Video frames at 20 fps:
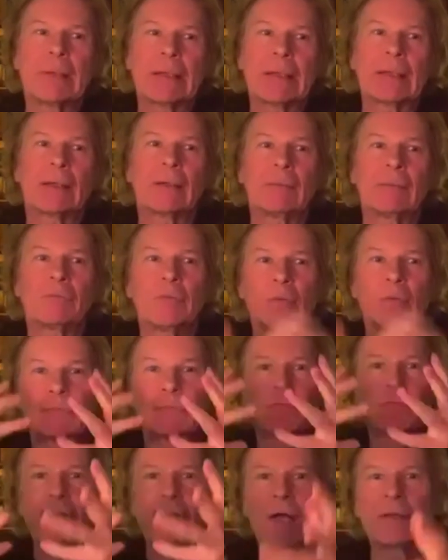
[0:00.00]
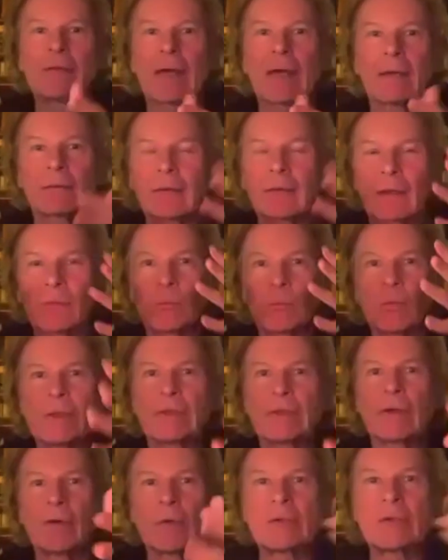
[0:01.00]
Uh, if you can find that kind of
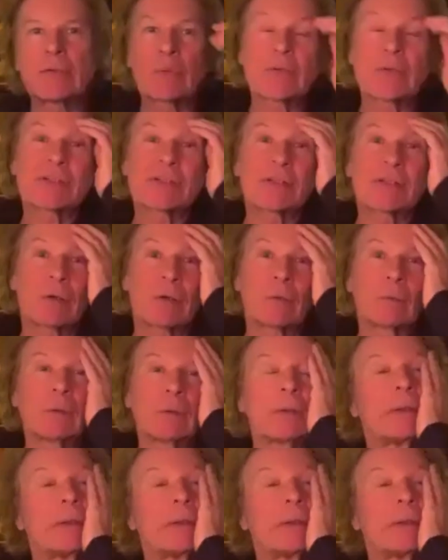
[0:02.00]
window into his soul,